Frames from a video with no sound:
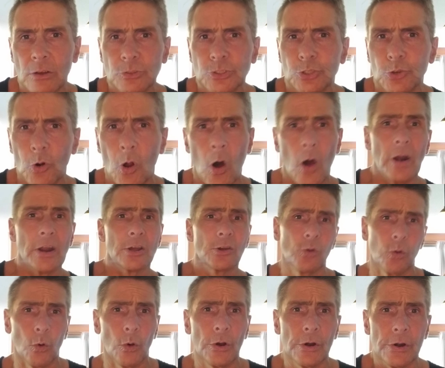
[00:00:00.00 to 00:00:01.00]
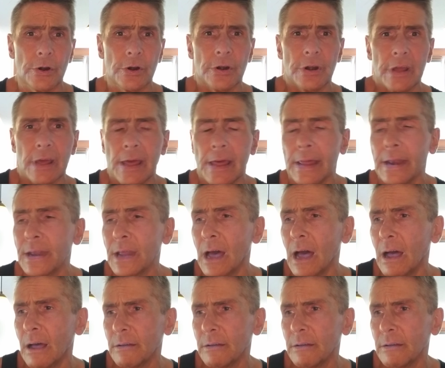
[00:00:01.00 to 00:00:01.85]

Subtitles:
drawn and quartered and